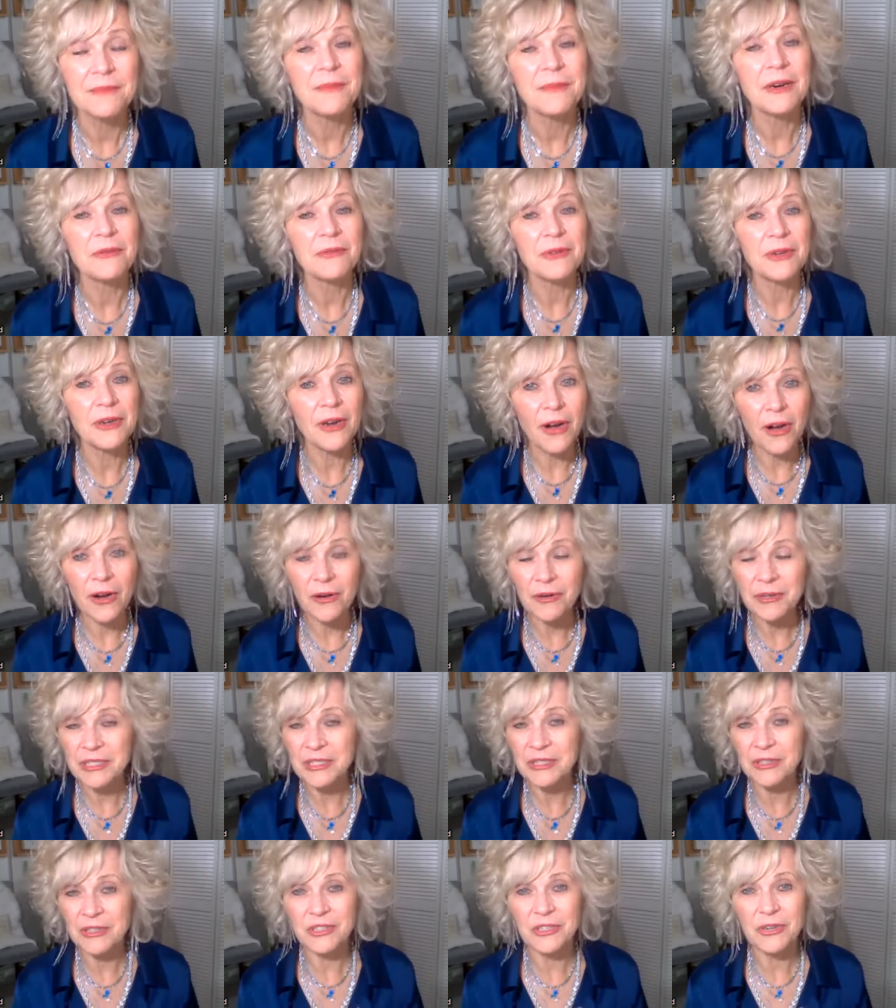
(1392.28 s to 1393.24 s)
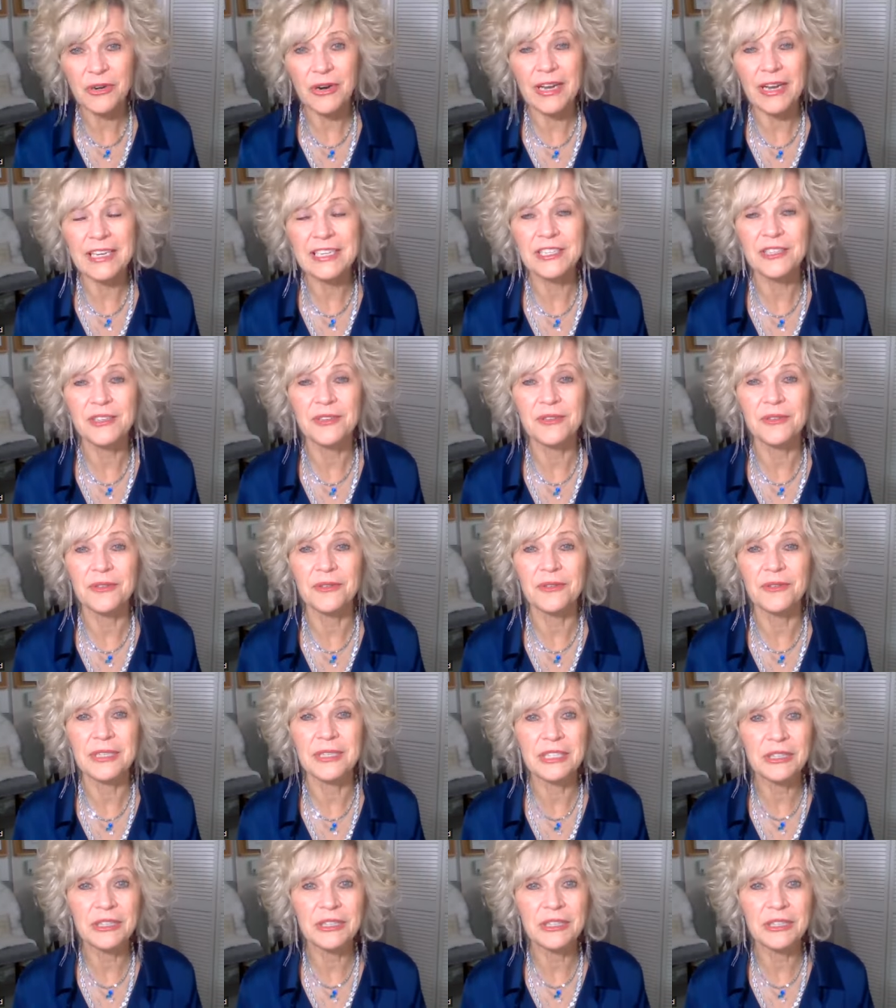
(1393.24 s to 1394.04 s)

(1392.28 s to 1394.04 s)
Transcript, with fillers: But we always are trying to